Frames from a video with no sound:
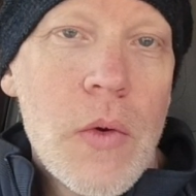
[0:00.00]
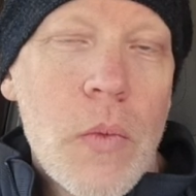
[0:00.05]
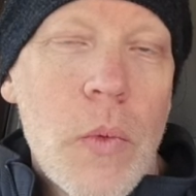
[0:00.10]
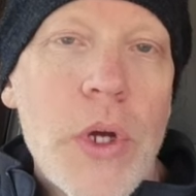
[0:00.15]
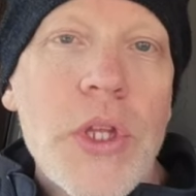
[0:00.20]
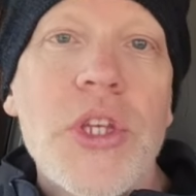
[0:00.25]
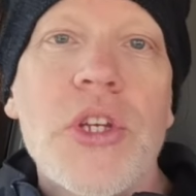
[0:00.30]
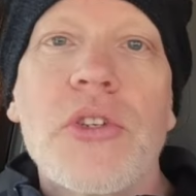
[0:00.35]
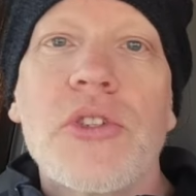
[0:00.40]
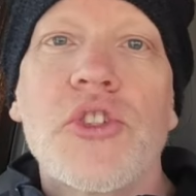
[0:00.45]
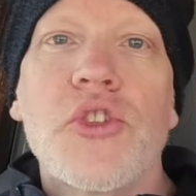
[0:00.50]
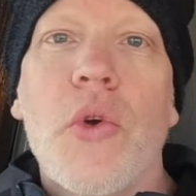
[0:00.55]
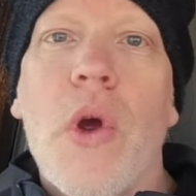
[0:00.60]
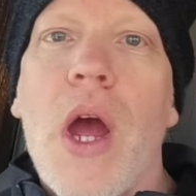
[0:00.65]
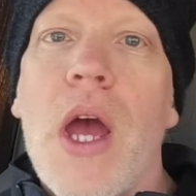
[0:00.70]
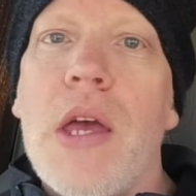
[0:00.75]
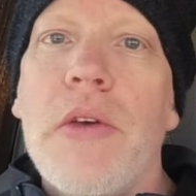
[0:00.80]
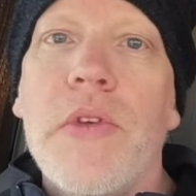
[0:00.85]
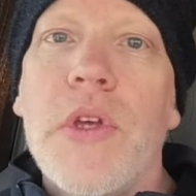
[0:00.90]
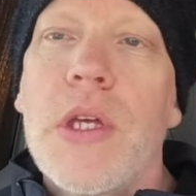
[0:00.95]
When you're
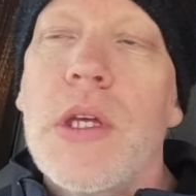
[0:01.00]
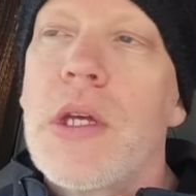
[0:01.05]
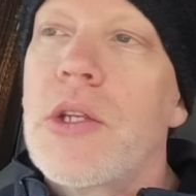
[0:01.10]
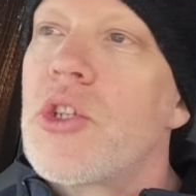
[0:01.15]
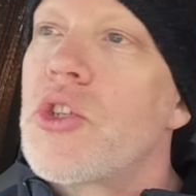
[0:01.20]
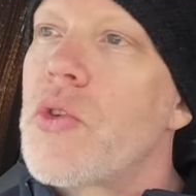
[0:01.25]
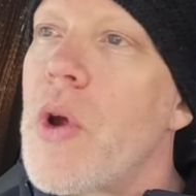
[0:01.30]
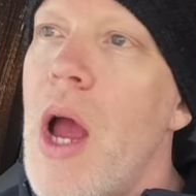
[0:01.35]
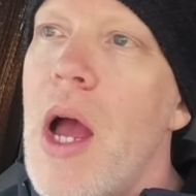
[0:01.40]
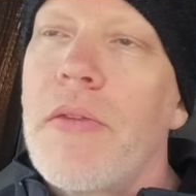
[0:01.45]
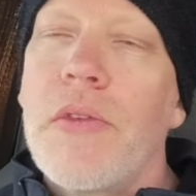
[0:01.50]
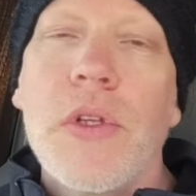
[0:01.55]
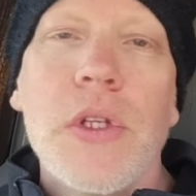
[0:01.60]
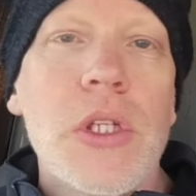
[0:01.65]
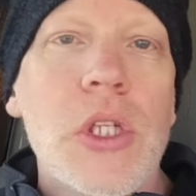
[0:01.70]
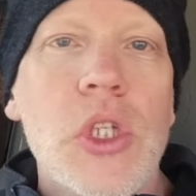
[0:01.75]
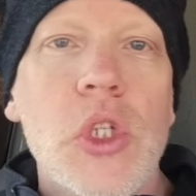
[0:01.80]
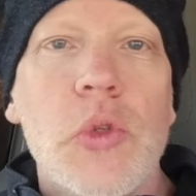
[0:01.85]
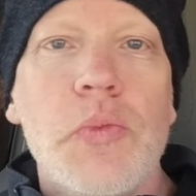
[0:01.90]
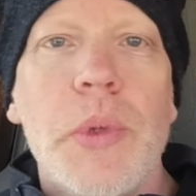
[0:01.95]
driving and
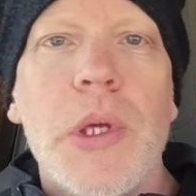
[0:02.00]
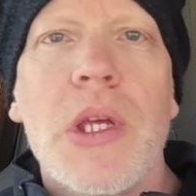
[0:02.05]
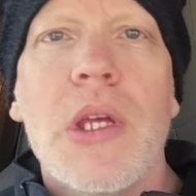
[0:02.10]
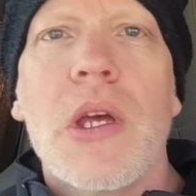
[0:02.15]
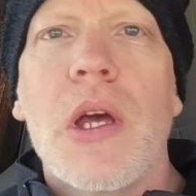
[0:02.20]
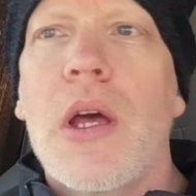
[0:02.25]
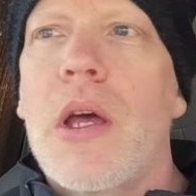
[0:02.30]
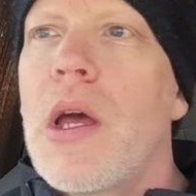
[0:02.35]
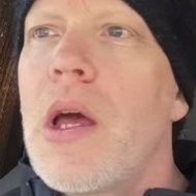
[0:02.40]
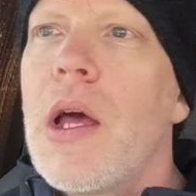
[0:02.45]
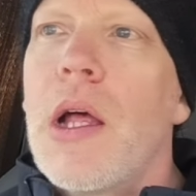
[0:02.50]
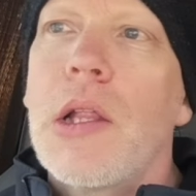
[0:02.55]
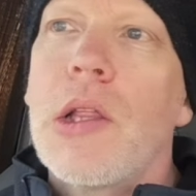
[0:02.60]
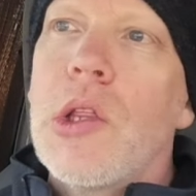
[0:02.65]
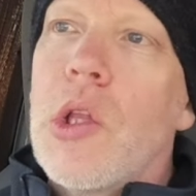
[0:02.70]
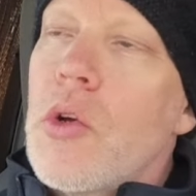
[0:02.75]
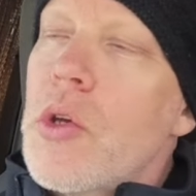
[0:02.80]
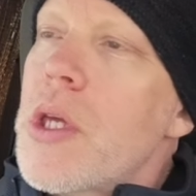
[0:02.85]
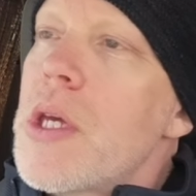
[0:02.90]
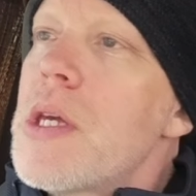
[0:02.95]
traveling, you'll be
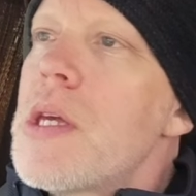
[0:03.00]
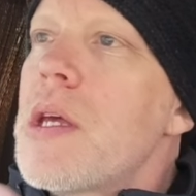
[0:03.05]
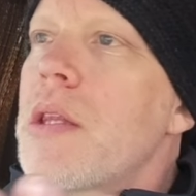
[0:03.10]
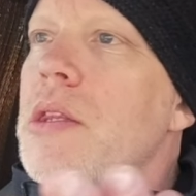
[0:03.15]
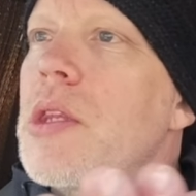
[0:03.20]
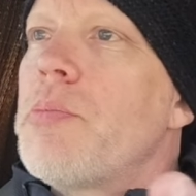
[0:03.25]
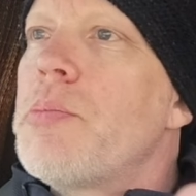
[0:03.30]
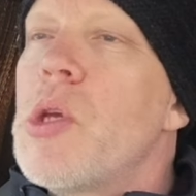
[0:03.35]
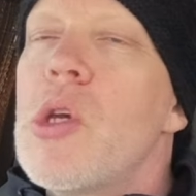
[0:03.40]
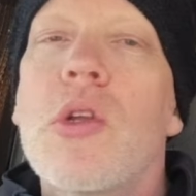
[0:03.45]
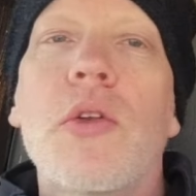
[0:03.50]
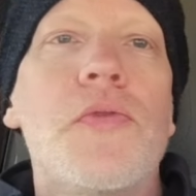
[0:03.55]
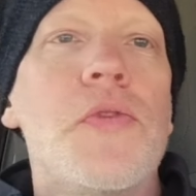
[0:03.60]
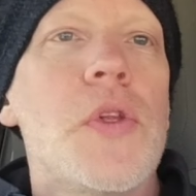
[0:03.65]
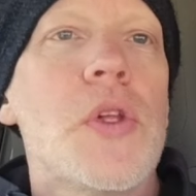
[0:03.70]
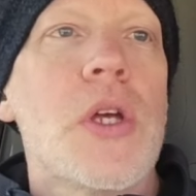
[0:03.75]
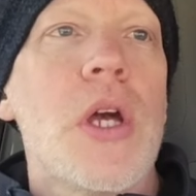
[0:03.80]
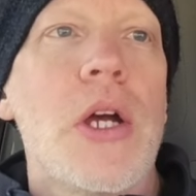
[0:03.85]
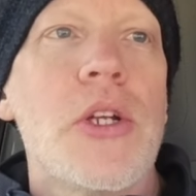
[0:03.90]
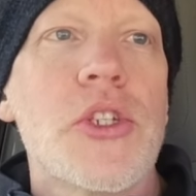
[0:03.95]
looking at the
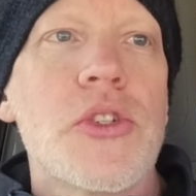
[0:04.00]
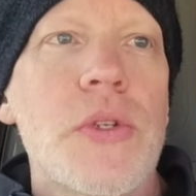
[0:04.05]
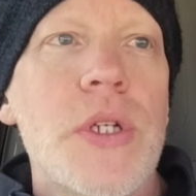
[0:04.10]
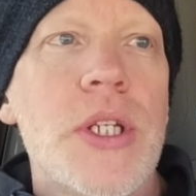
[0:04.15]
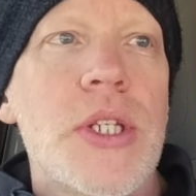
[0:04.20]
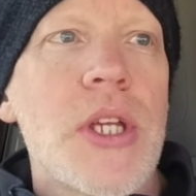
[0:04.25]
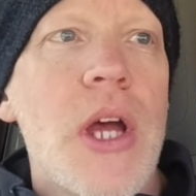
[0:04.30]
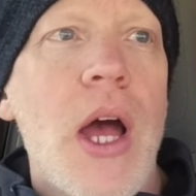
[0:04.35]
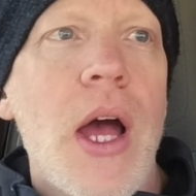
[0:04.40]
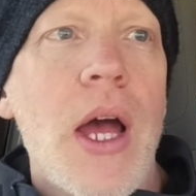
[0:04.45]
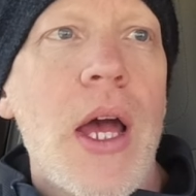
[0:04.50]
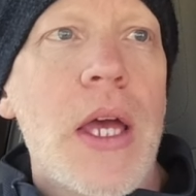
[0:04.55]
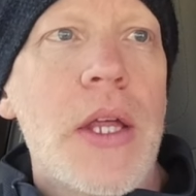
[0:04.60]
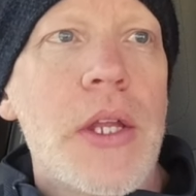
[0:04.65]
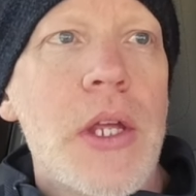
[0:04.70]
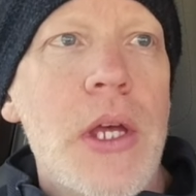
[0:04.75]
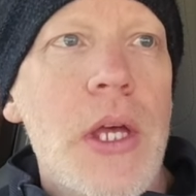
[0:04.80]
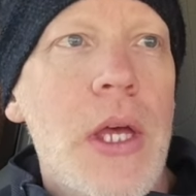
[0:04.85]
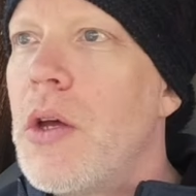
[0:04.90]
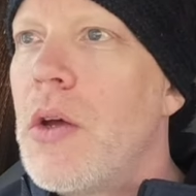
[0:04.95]
beautiful
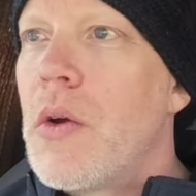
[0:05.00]
countryside,